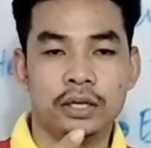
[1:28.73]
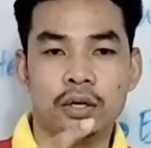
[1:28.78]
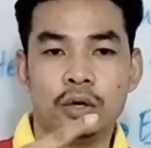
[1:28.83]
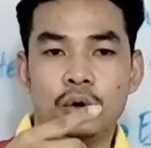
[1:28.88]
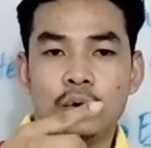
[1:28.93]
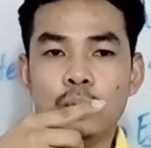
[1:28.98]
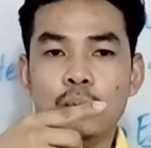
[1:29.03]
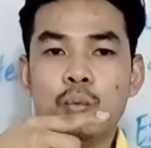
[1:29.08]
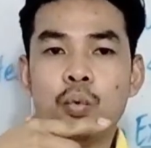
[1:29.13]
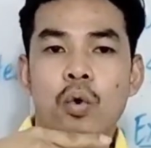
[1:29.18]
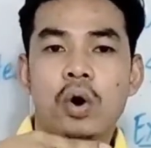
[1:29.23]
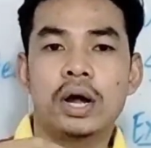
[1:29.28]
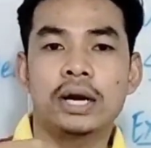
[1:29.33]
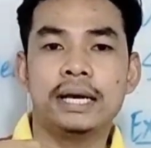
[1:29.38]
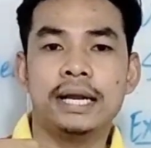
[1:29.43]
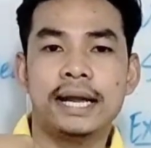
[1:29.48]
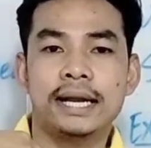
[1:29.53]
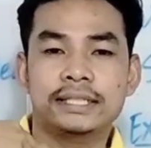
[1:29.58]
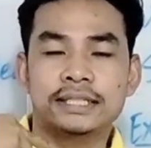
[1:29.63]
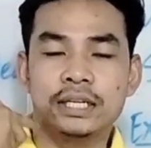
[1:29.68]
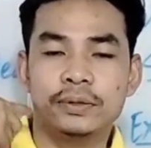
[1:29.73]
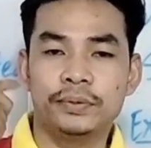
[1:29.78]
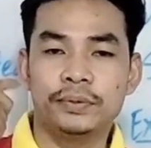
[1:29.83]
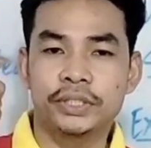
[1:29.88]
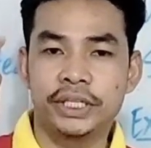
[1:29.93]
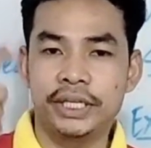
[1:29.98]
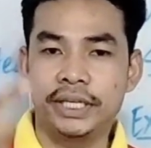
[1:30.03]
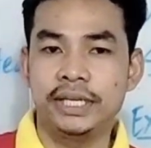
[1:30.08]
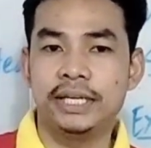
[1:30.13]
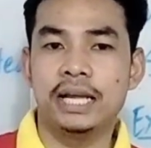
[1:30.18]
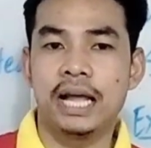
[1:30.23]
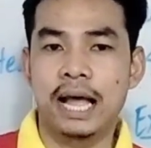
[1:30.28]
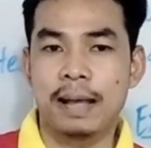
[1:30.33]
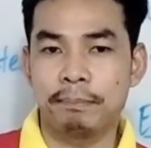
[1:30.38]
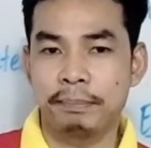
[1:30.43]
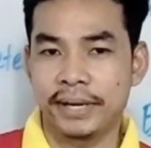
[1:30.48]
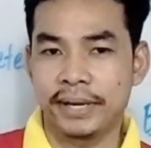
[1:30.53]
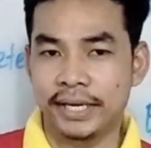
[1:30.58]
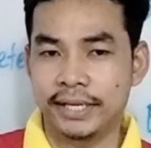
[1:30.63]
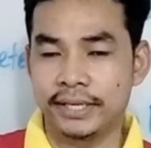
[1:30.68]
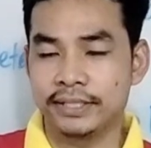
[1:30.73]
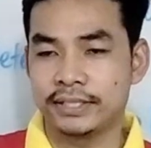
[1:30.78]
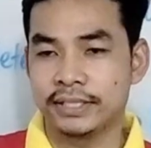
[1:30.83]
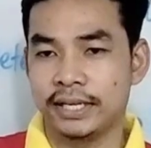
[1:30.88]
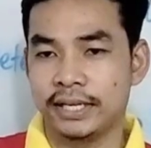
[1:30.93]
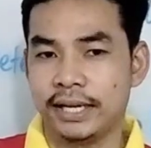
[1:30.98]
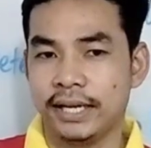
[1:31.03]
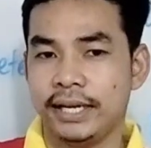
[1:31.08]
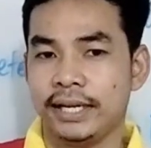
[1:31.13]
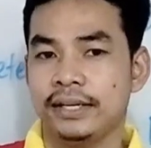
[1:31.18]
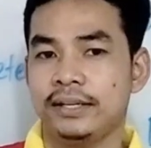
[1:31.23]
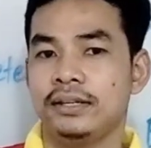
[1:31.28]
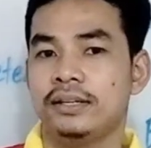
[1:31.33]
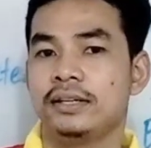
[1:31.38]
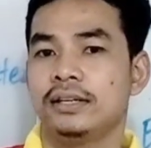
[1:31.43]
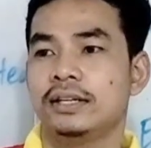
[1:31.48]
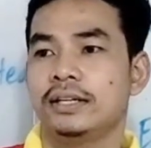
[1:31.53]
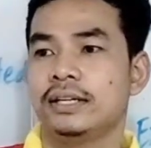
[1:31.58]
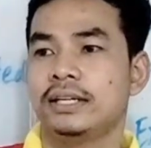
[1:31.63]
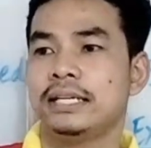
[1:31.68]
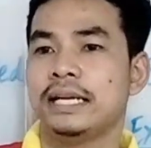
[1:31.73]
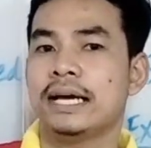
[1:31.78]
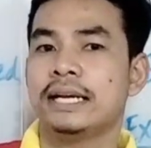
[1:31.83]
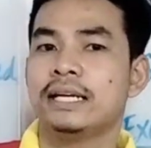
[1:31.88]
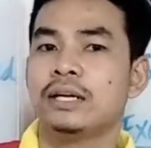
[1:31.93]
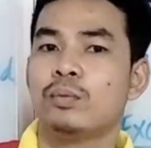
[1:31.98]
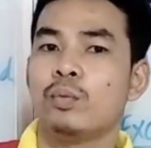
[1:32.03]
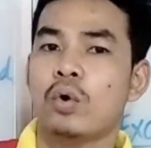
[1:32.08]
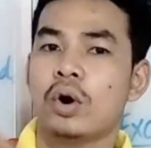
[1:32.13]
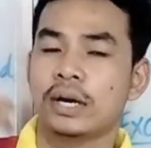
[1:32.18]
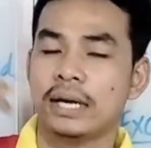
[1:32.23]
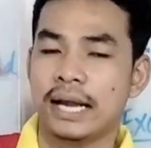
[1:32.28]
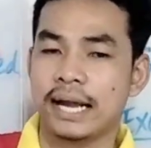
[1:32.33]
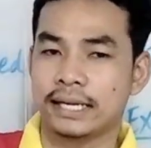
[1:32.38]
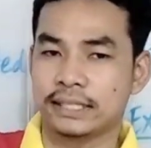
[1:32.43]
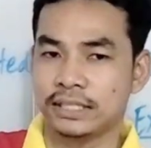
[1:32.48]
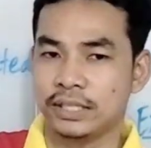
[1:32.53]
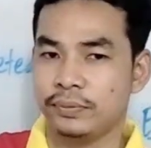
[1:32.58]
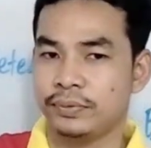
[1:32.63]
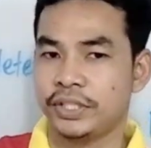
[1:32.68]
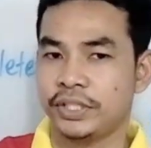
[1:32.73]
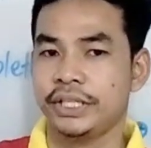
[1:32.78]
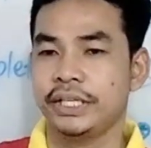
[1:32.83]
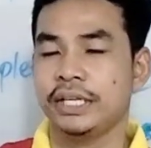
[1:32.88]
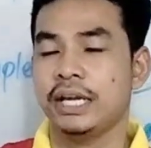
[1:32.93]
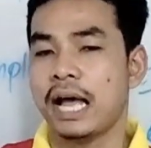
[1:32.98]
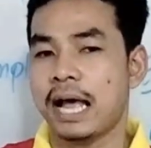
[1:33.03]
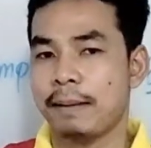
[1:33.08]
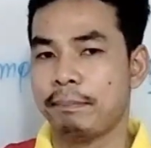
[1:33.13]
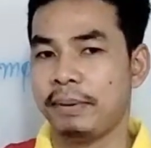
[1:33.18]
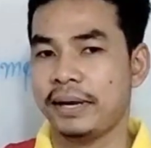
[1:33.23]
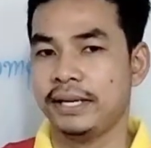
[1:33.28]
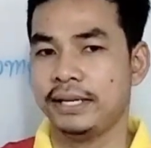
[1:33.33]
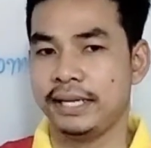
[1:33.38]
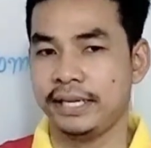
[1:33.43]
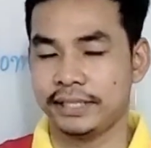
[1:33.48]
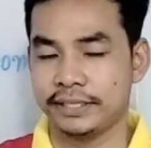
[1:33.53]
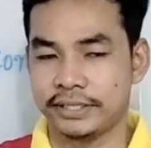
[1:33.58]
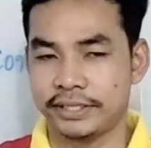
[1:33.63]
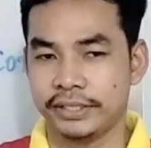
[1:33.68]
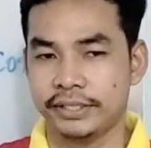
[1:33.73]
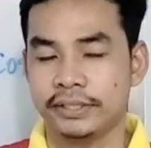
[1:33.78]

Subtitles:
One activity happened and another one activity happened next.